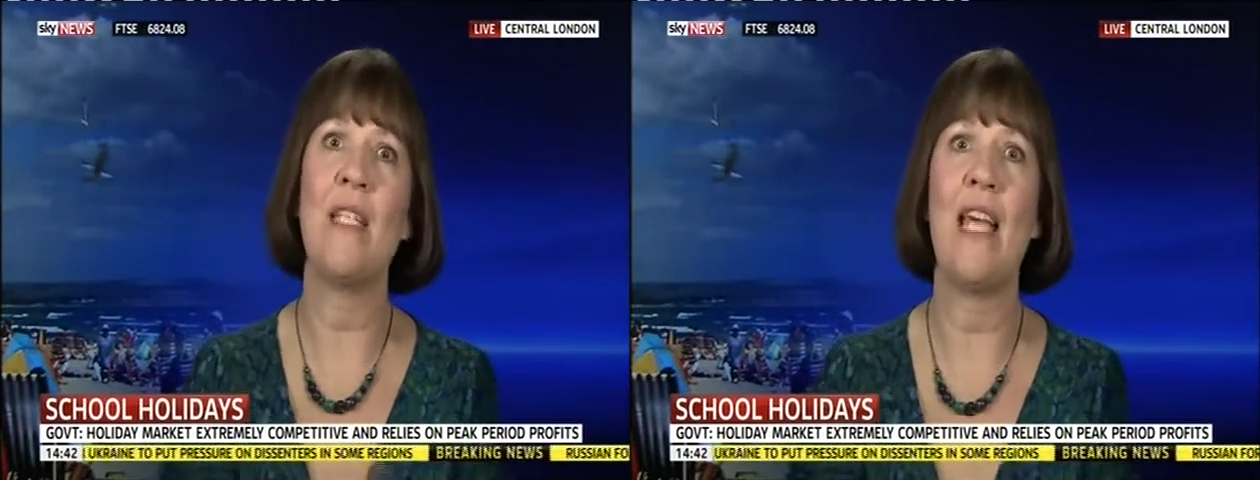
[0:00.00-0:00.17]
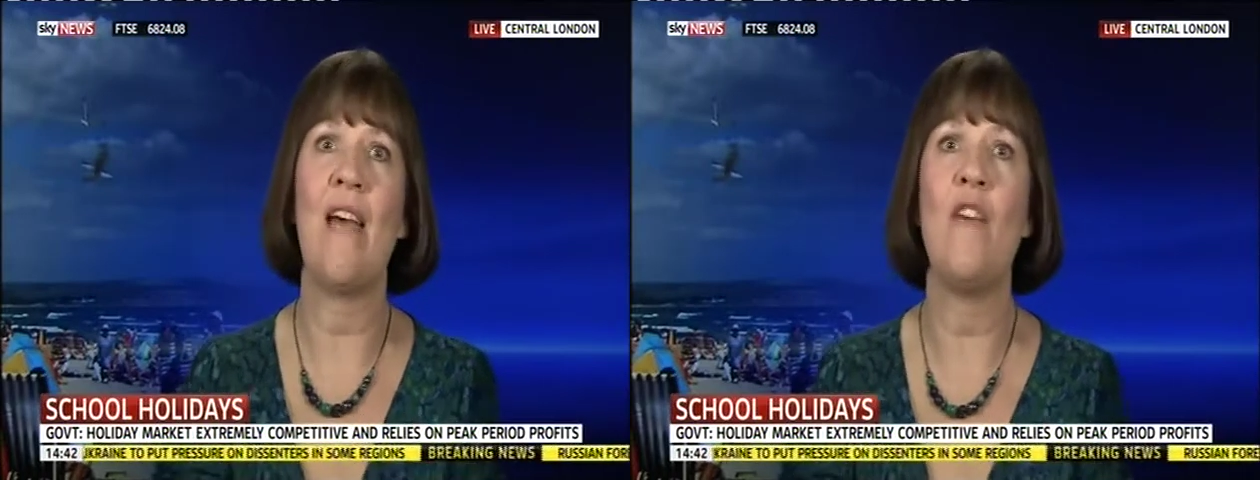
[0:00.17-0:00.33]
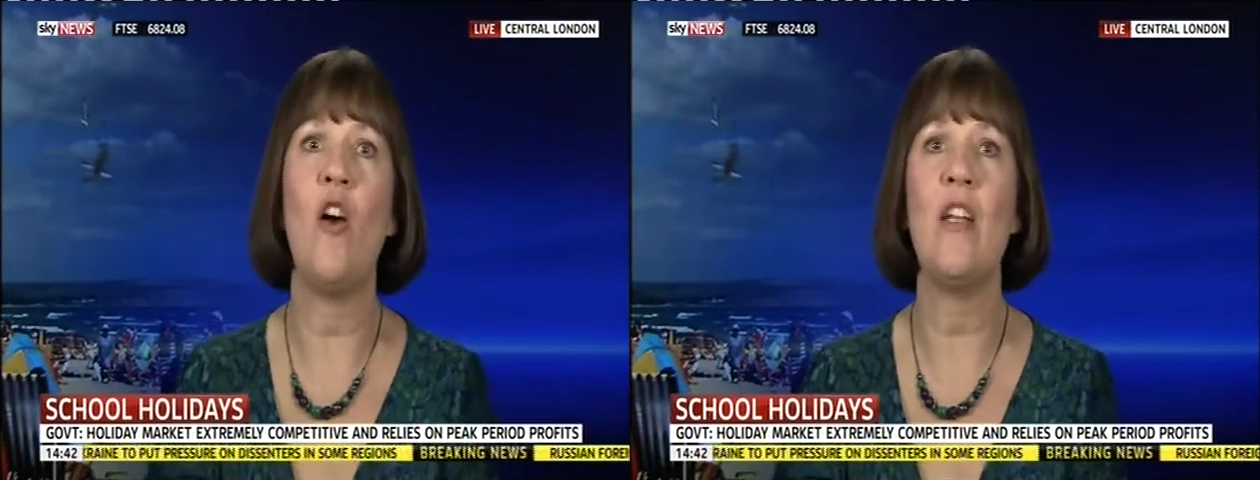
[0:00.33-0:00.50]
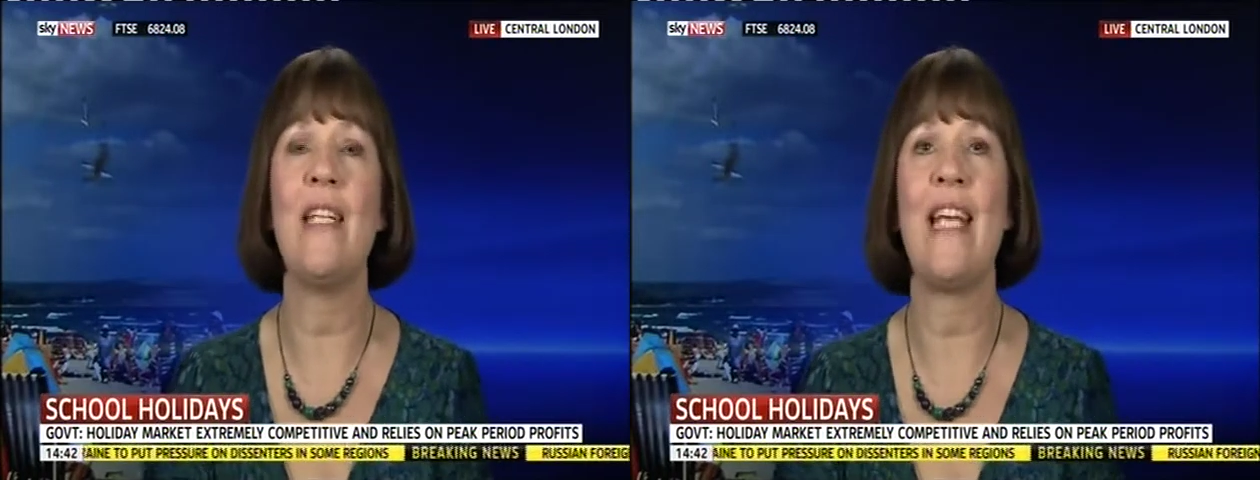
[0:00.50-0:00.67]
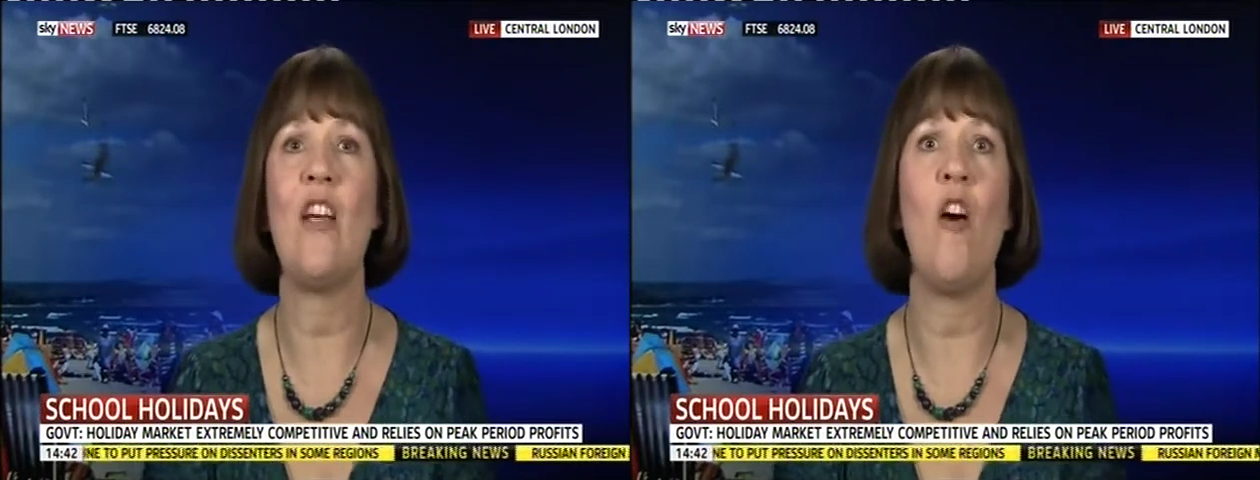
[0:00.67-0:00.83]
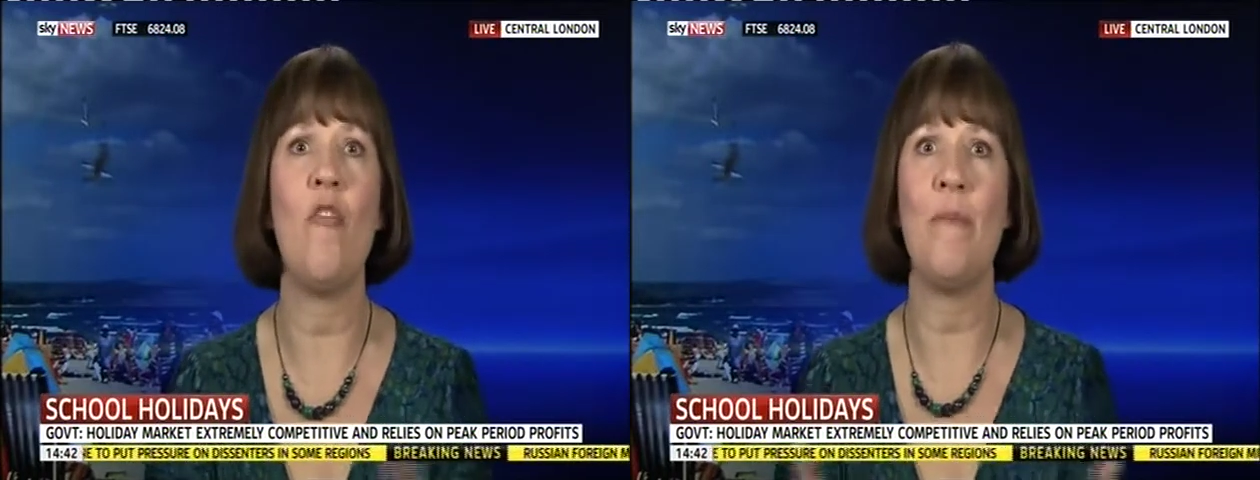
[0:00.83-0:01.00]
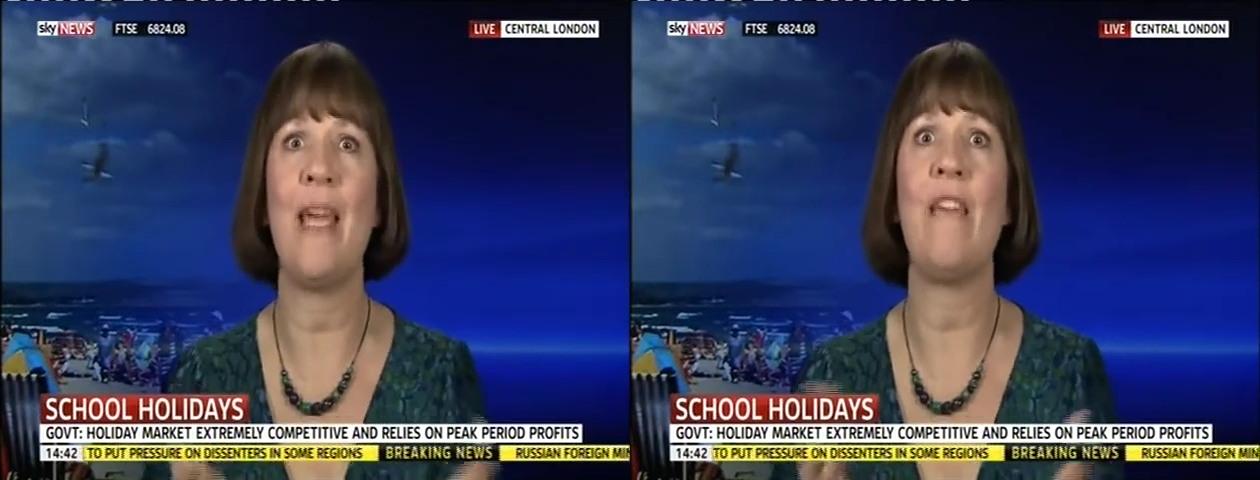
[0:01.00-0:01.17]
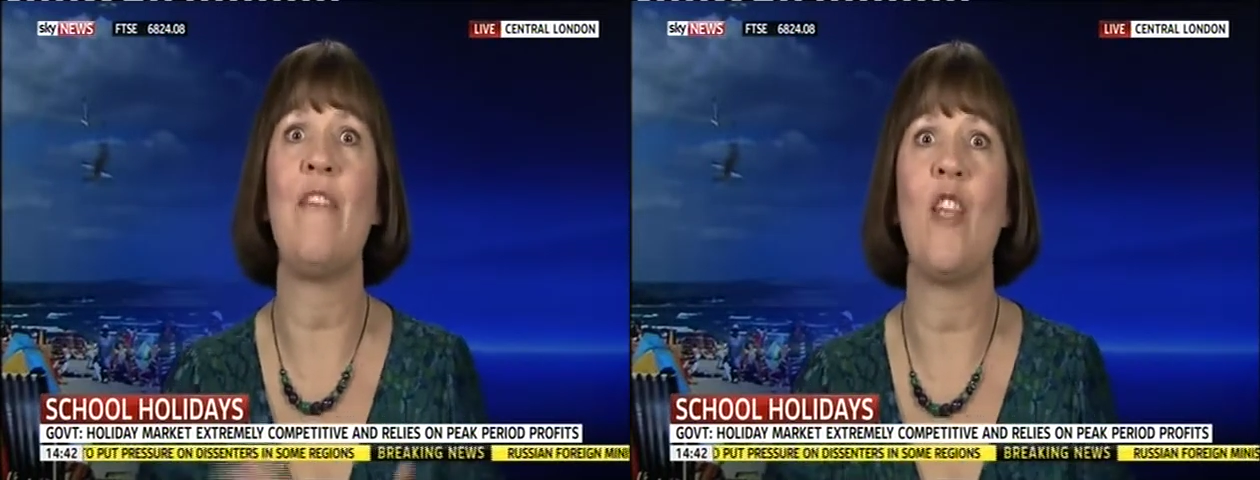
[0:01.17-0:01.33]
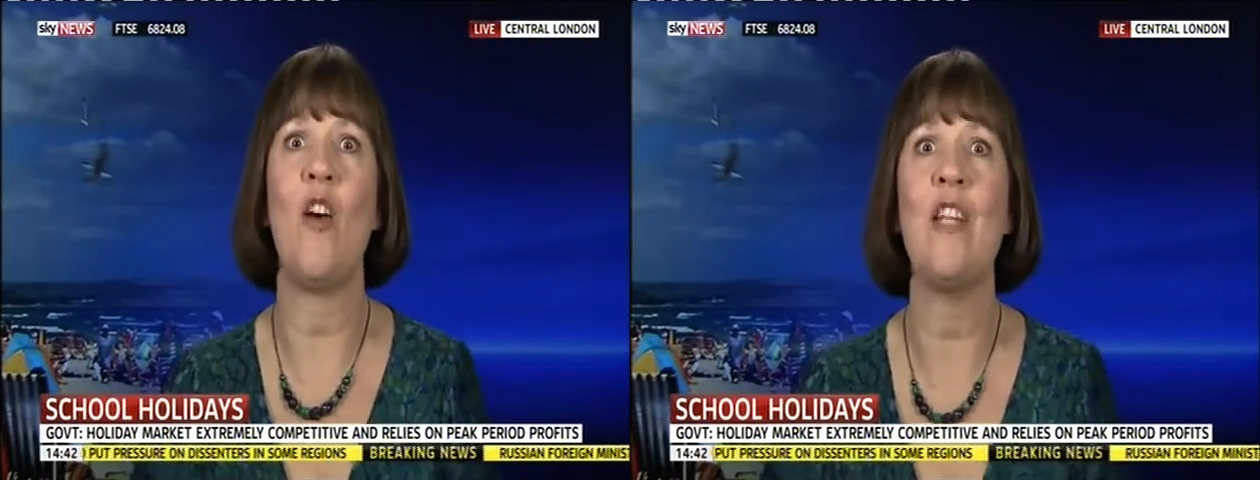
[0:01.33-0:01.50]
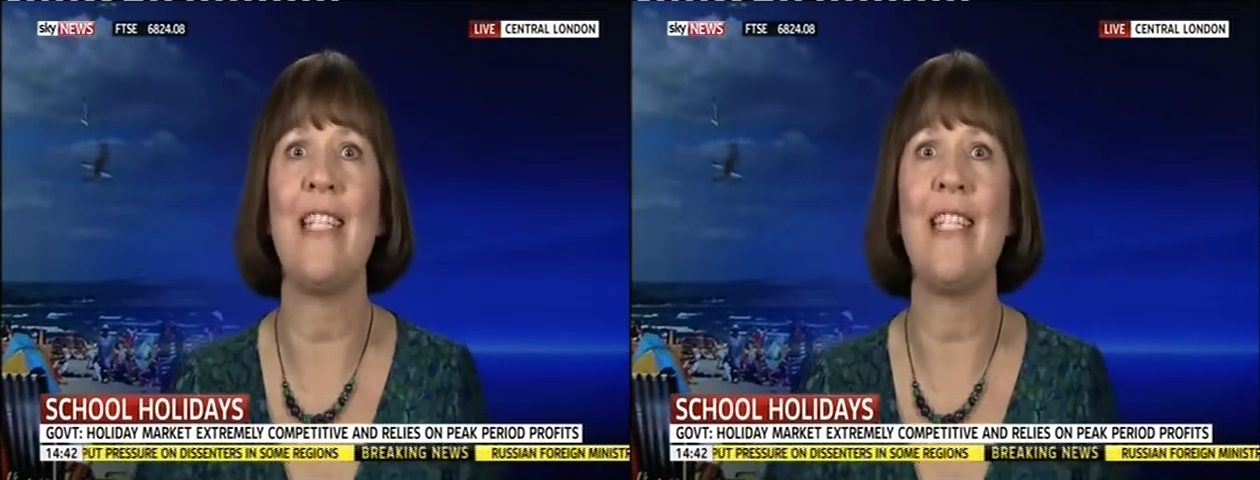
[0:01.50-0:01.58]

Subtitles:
to have holidays off-peak for the holiday